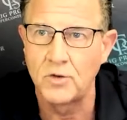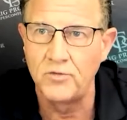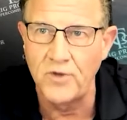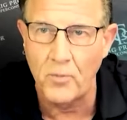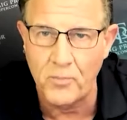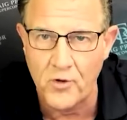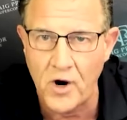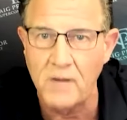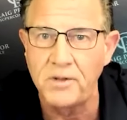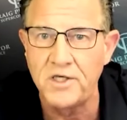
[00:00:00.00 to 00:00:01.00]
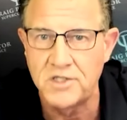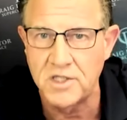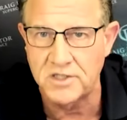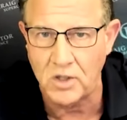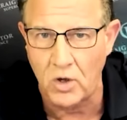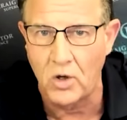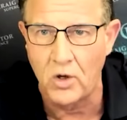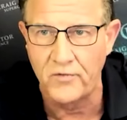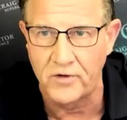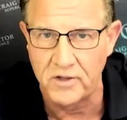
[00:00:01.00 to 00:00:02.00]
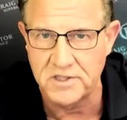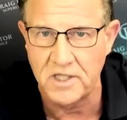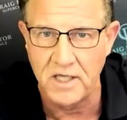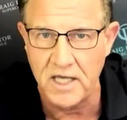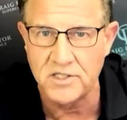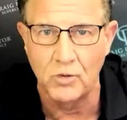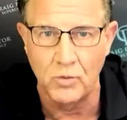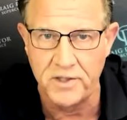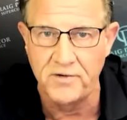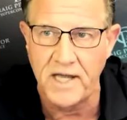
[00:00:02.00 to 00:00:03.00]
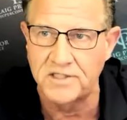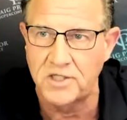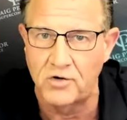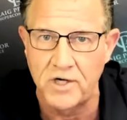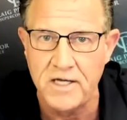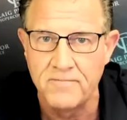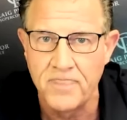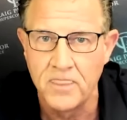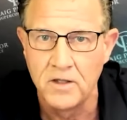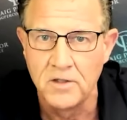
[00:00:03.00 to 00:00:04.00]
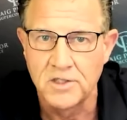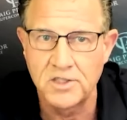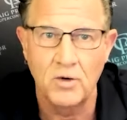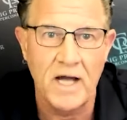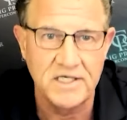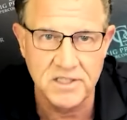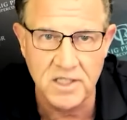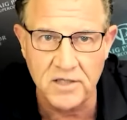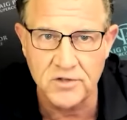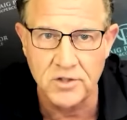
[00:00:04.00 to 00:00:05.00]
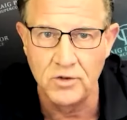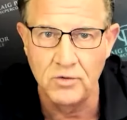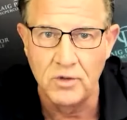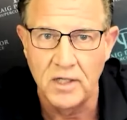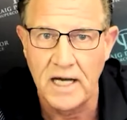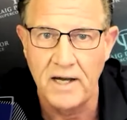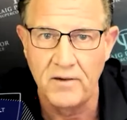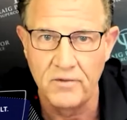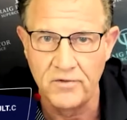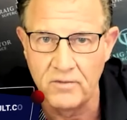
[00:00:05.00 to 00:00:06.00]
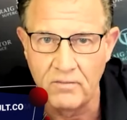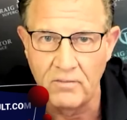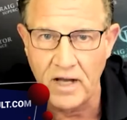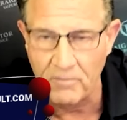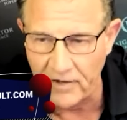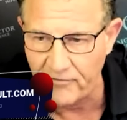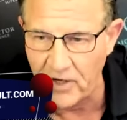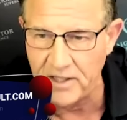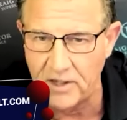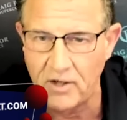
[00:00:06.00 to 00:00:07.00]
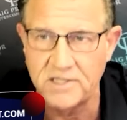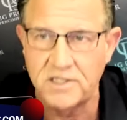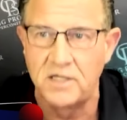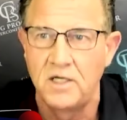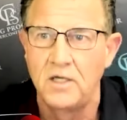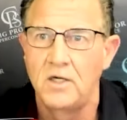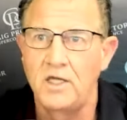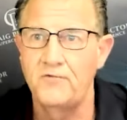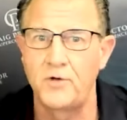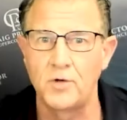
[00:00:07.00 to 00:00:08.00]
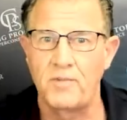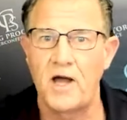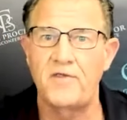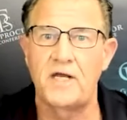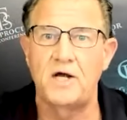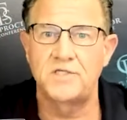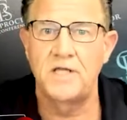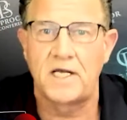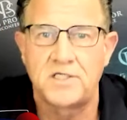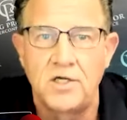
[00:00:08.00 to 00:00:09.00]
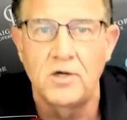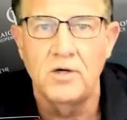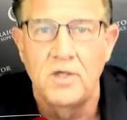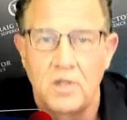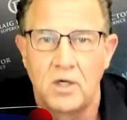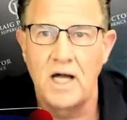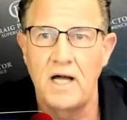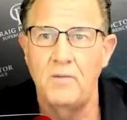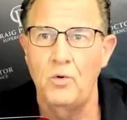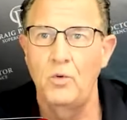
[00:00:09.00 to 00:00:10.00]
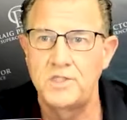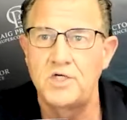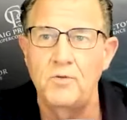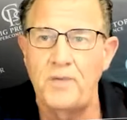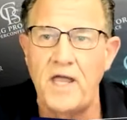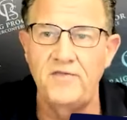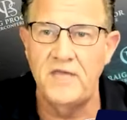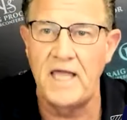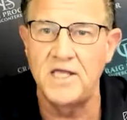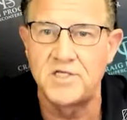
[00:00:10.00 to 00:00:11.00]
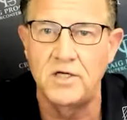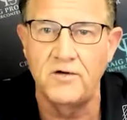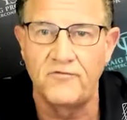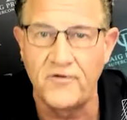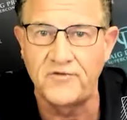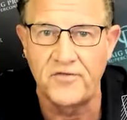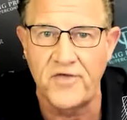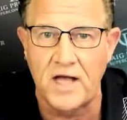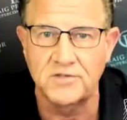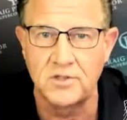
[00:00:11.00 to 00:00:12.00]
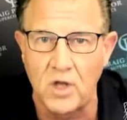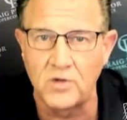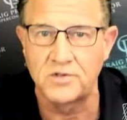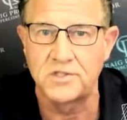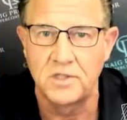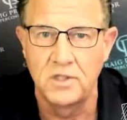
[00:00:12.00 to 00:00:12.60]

they'll probably just call the listing agent. Wouldn't you guys agree? So I said to uh, my, my friend here, I said, if you were to buy that house next year, um, would you pay the agent $50,000